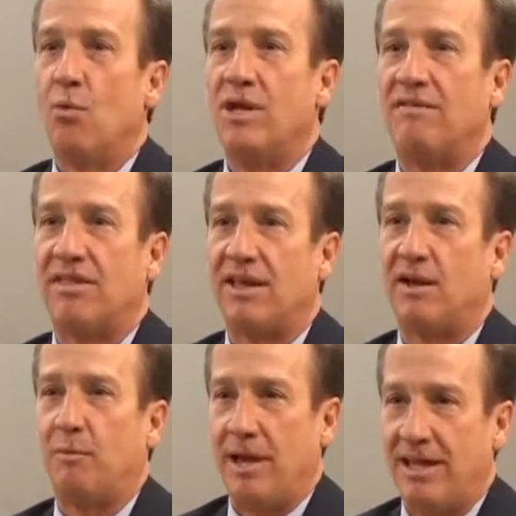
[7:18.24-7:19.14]
When you have
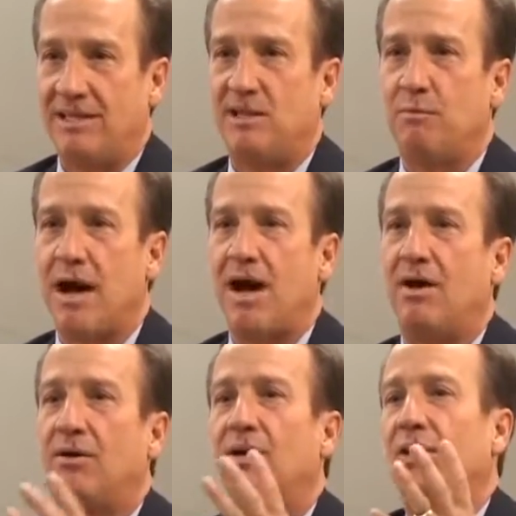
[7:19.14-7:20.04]
thick, pasty
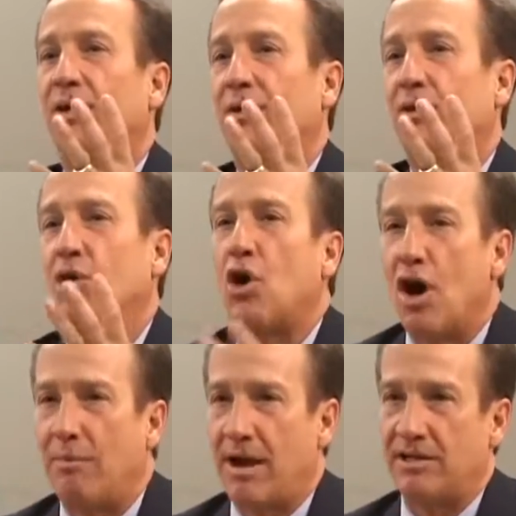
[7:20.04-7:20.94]
bile, your
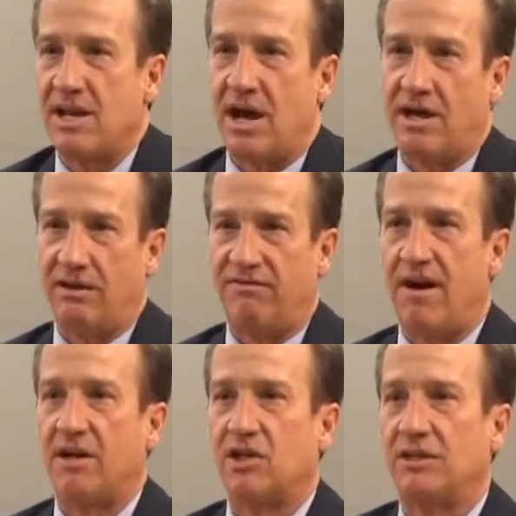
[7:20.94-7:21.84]
gallbladder is not going to
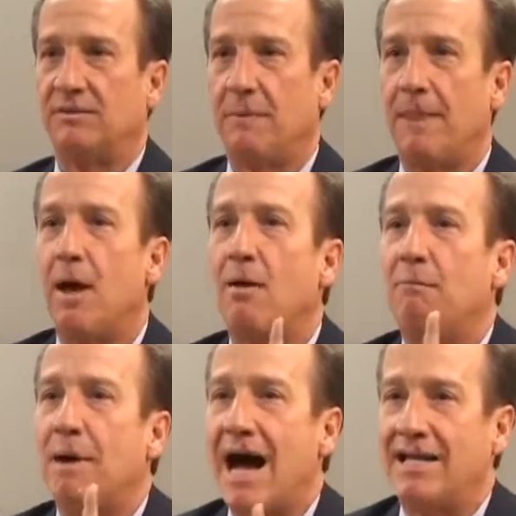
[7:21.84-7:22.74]
function.
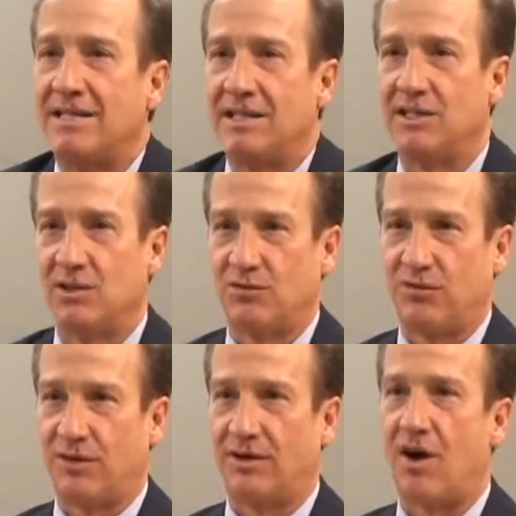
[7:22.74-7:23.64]
Body signals
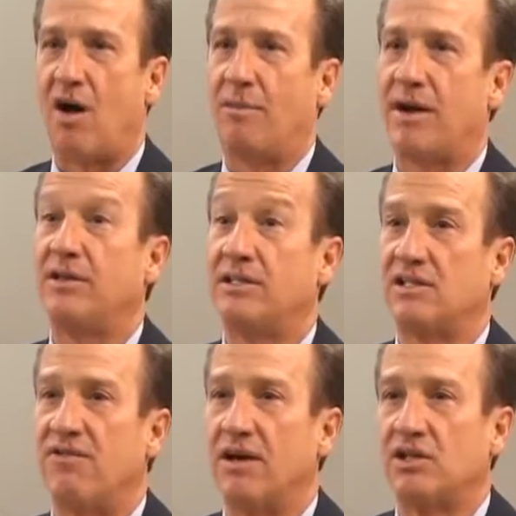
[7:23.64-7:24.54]
for gallbladder
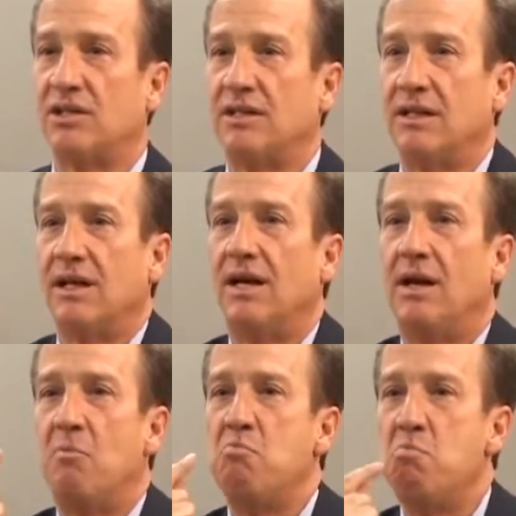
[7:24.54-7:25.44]
dysfunction:
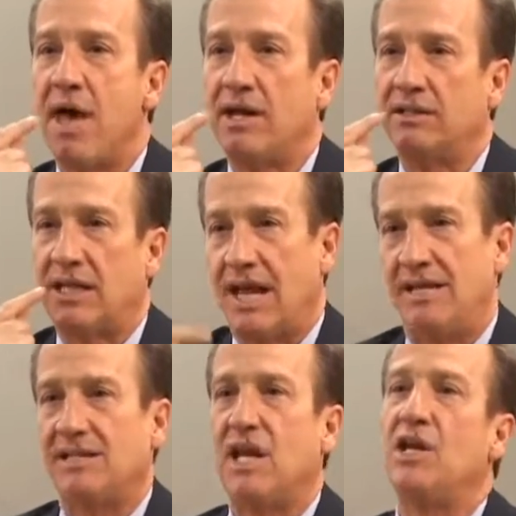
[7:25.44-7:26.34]
metal
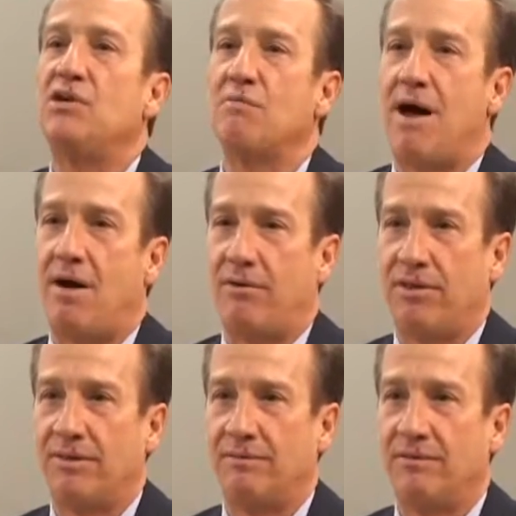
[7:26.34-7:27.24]
taste in your
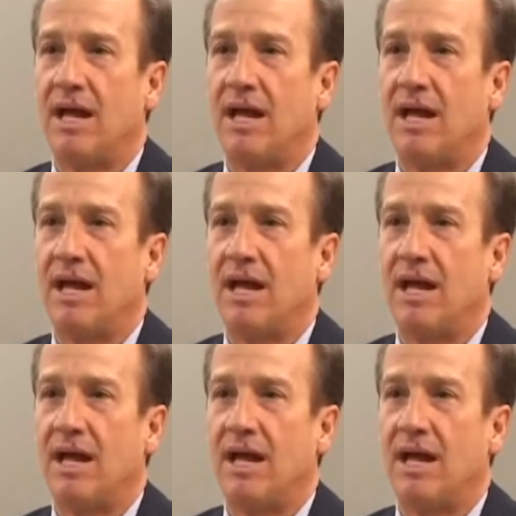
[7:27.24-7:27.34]
mouth,